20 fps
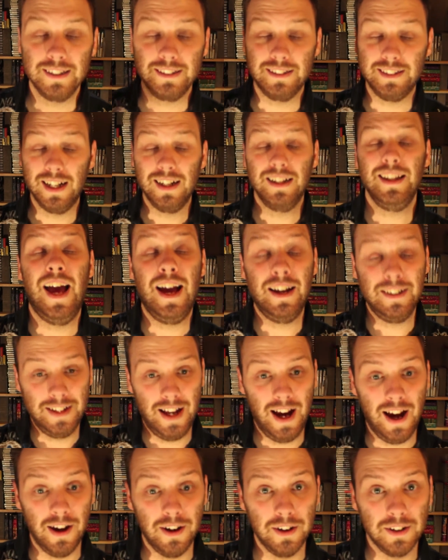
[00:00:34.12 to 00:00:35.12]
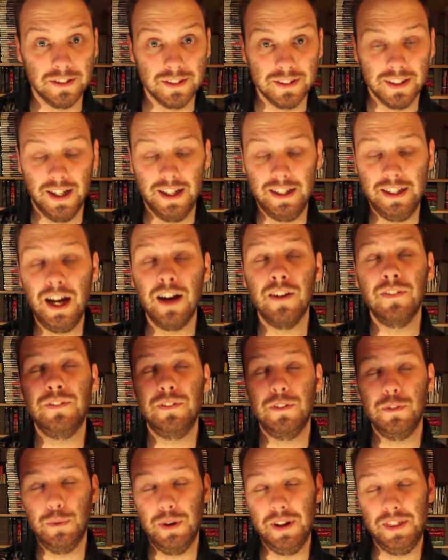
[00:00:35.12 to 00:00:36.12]
Settle down now.
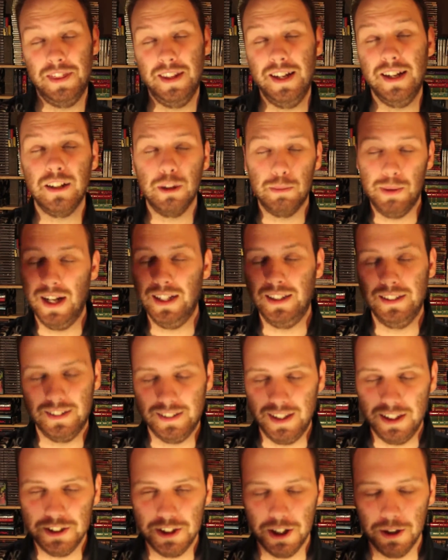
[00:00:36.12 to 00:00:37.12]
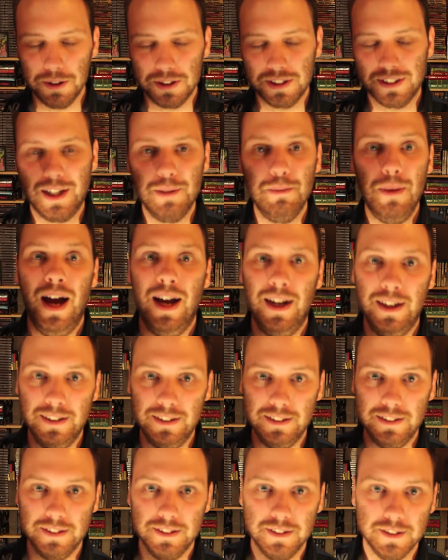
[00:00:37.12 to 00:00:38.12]
Enough with the Independence Day jokes, come on.